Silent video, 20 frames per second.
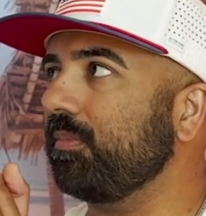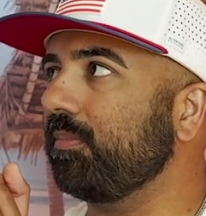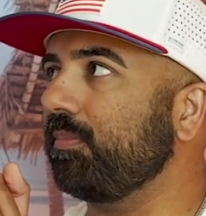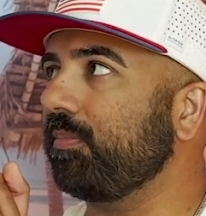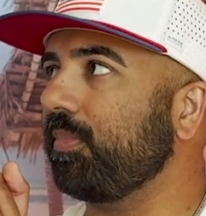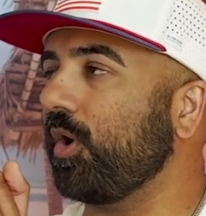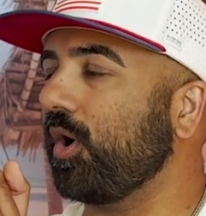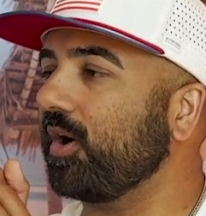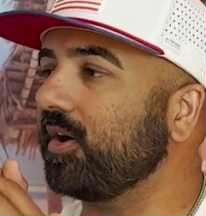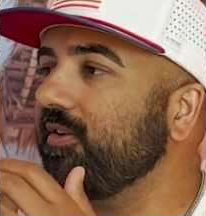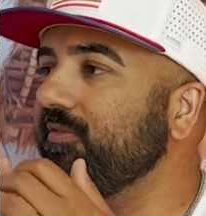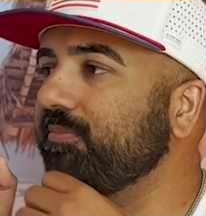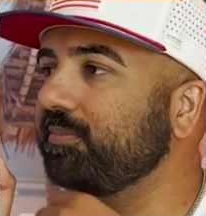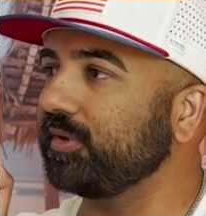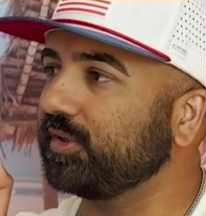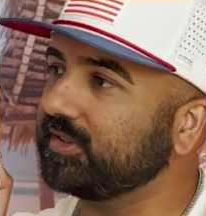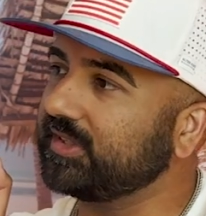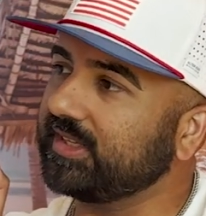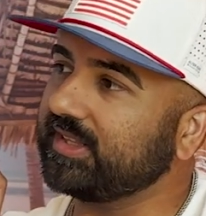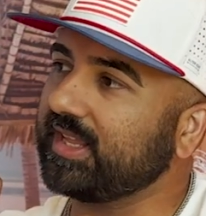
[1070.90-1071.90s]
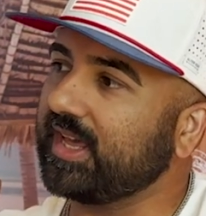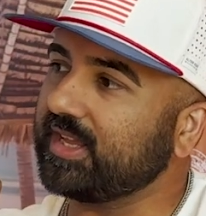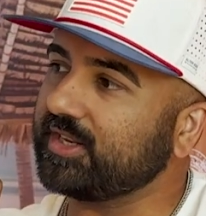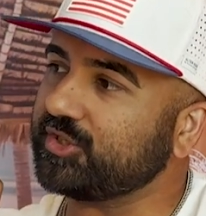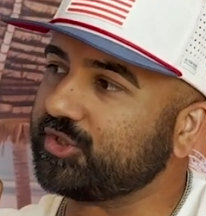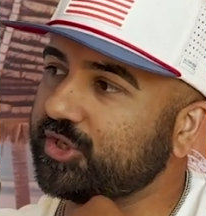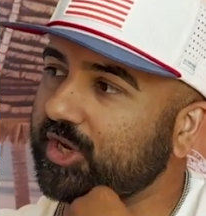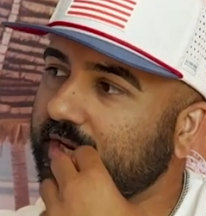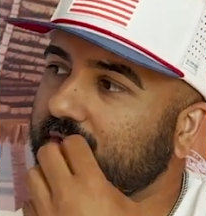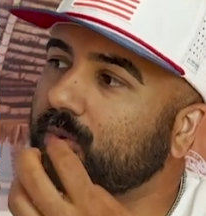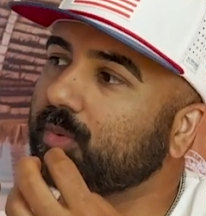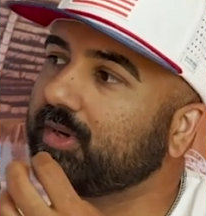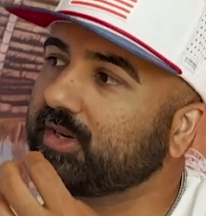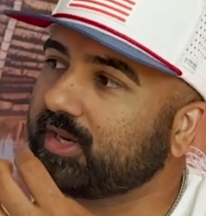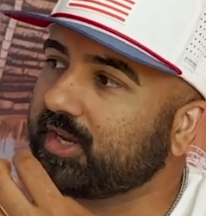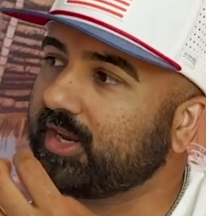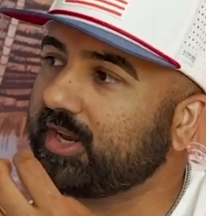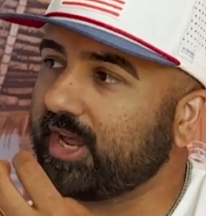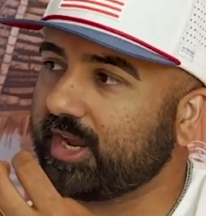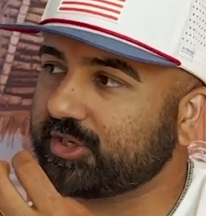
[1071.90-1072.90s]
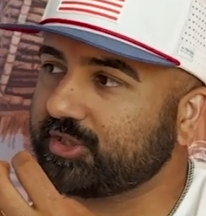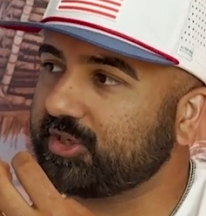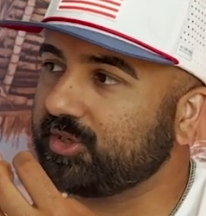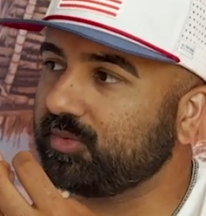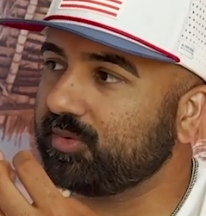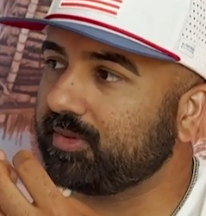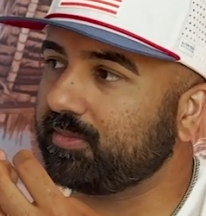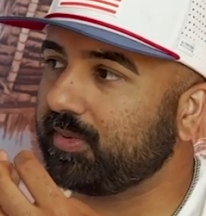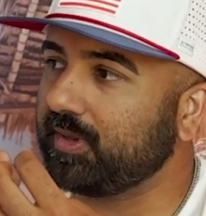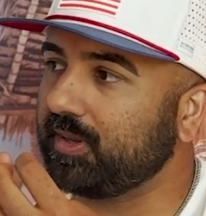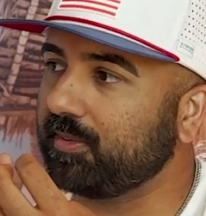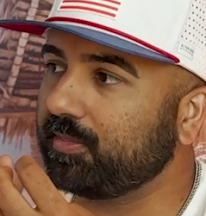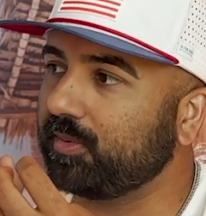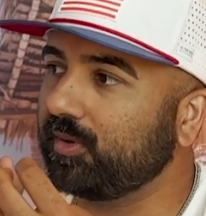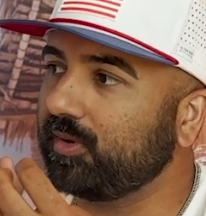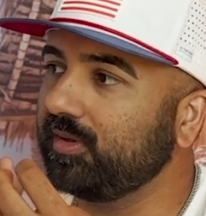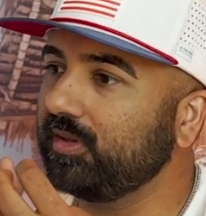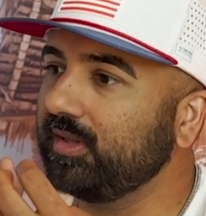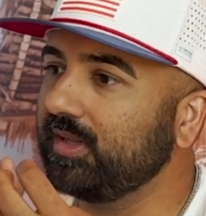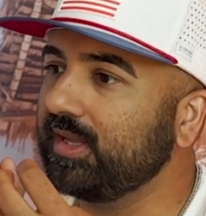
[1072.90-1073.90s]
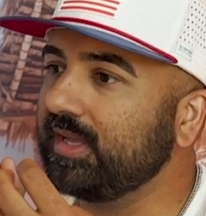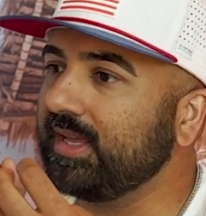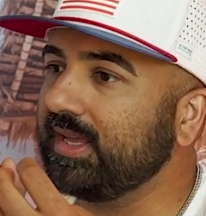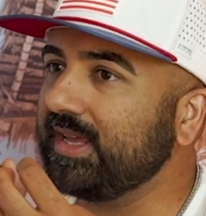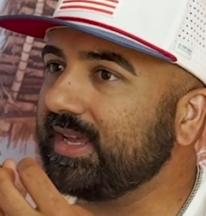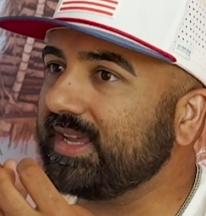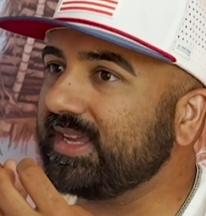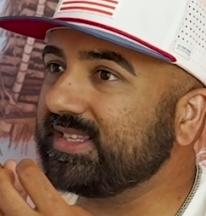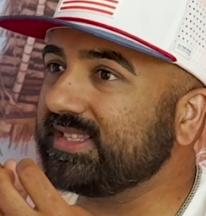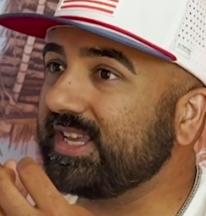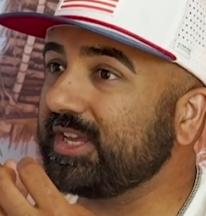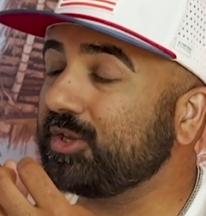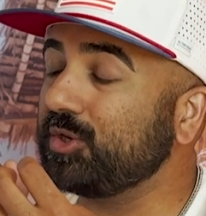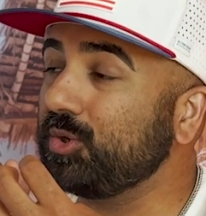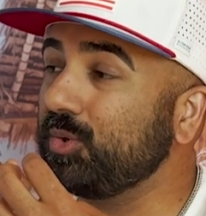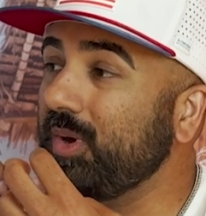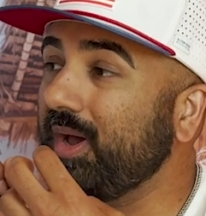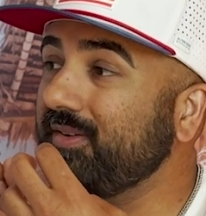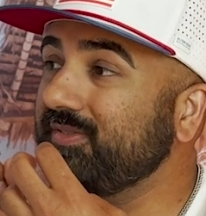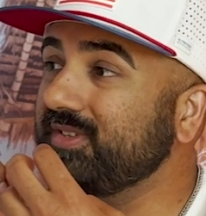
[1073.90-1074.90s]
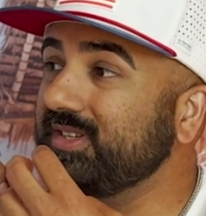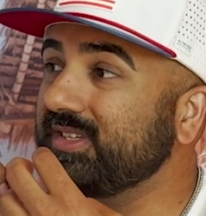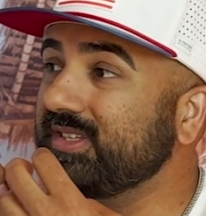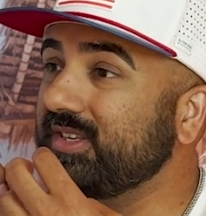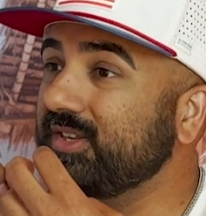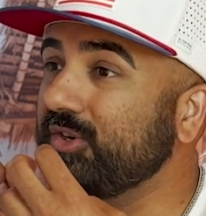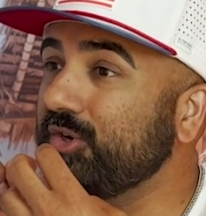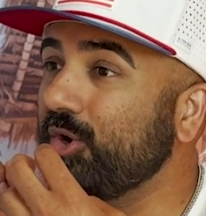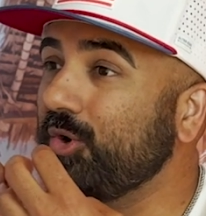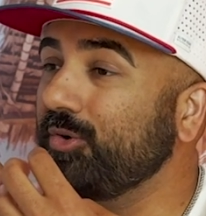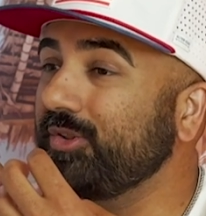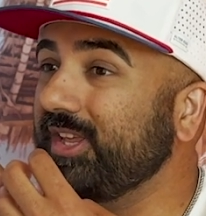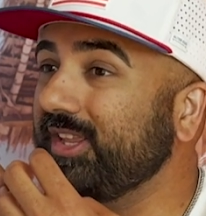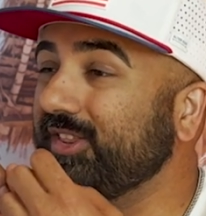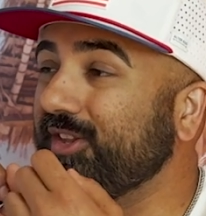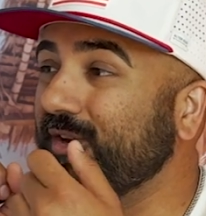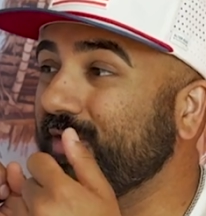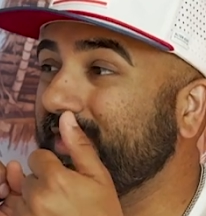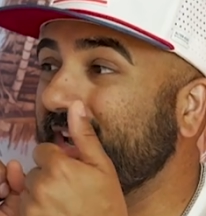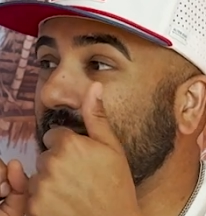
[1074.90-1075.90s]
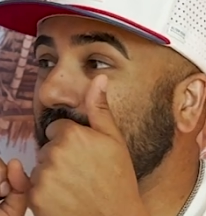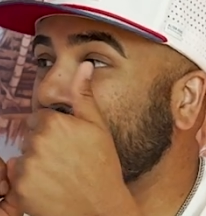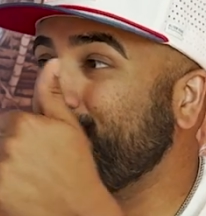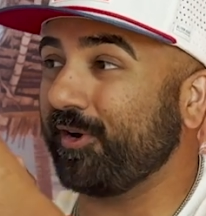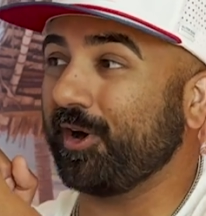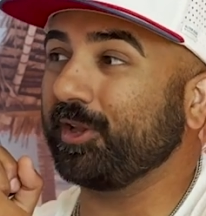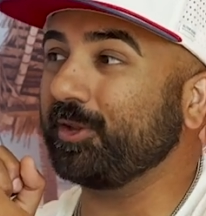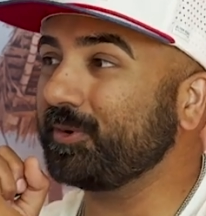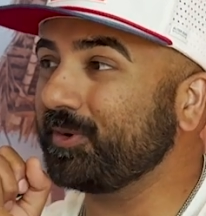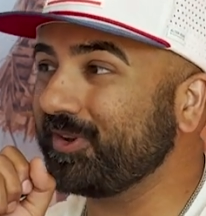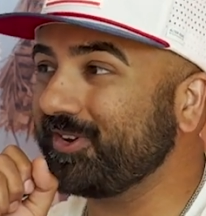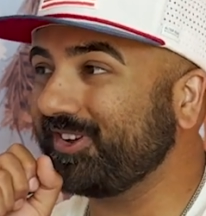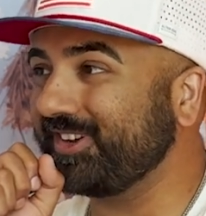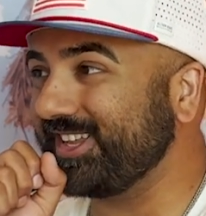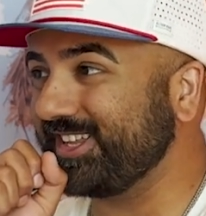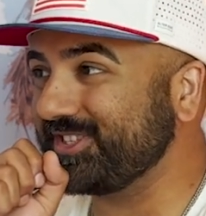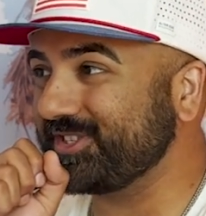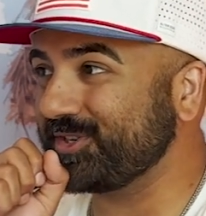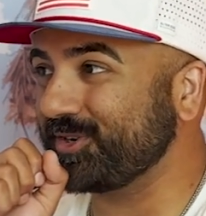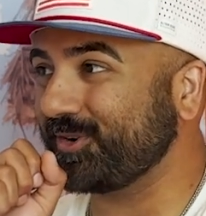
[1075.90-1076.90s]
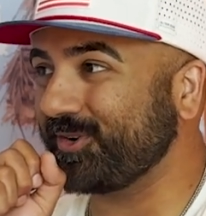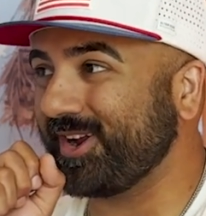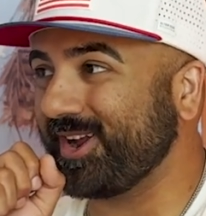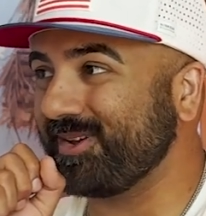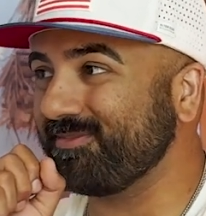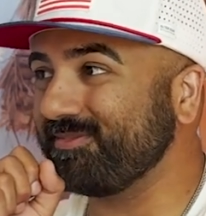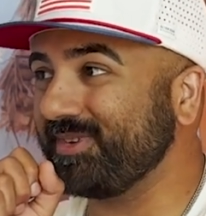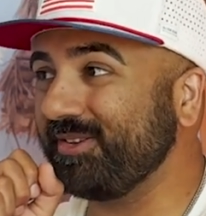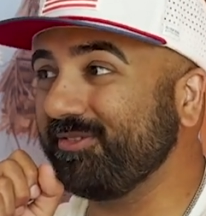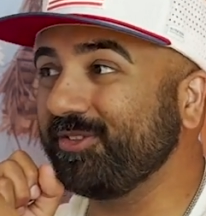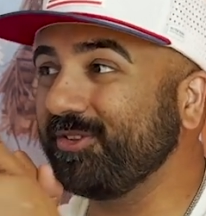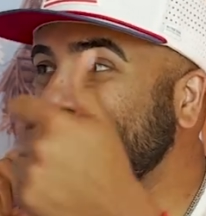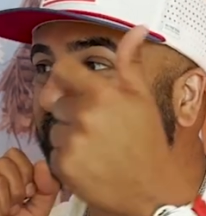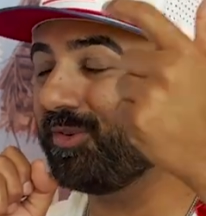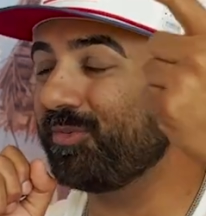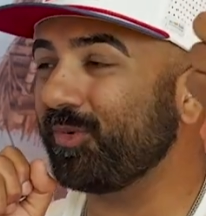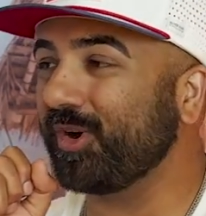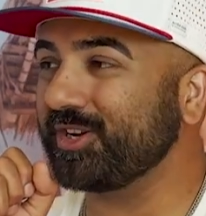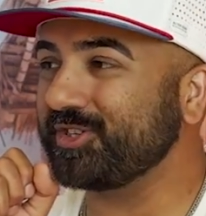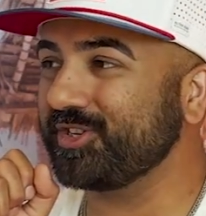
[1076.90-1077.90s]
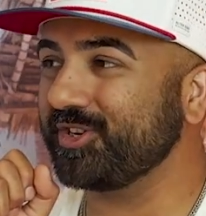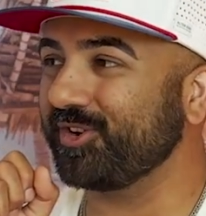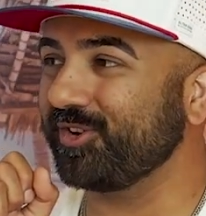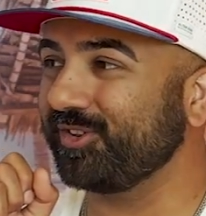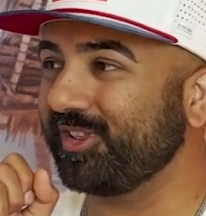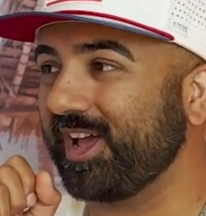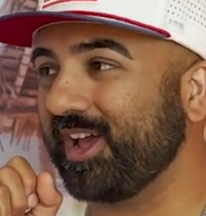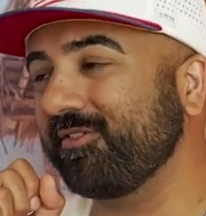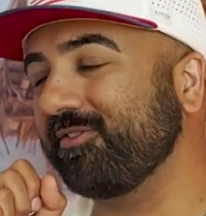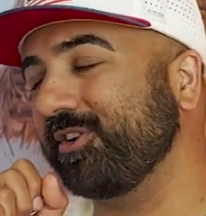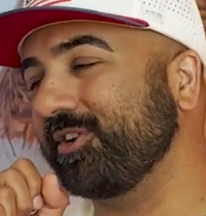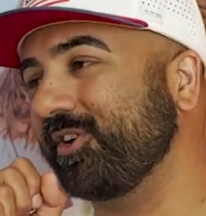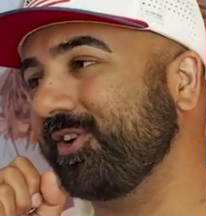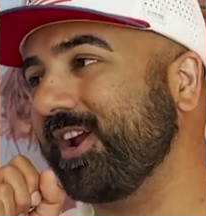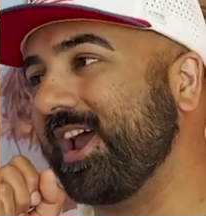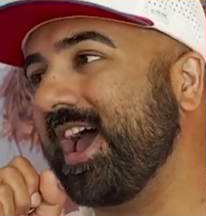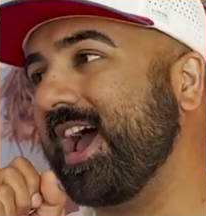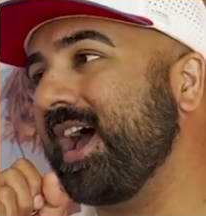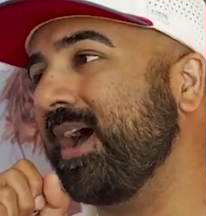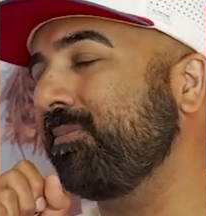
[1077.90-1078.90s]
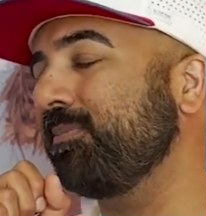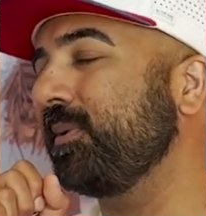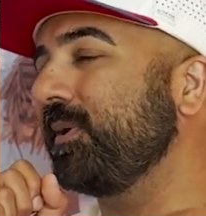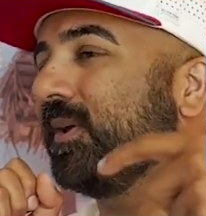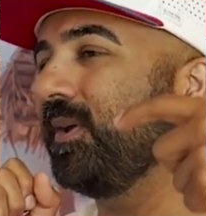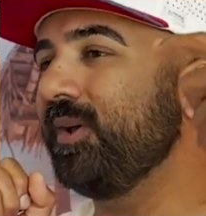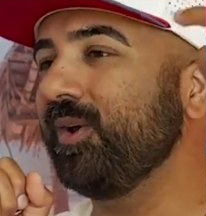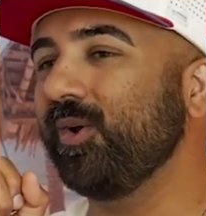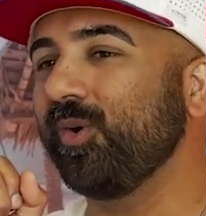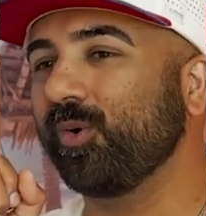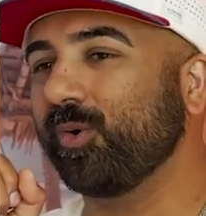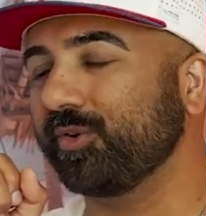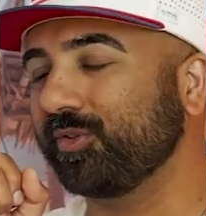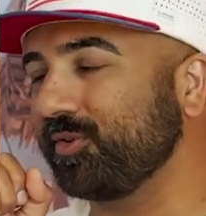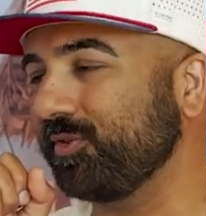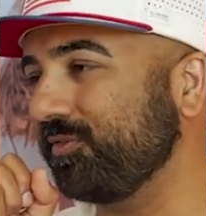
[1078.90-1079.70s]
part of building that genuine connection with people is that you have to know that they're now following you on Instagram, even though they're watching you live on your app or through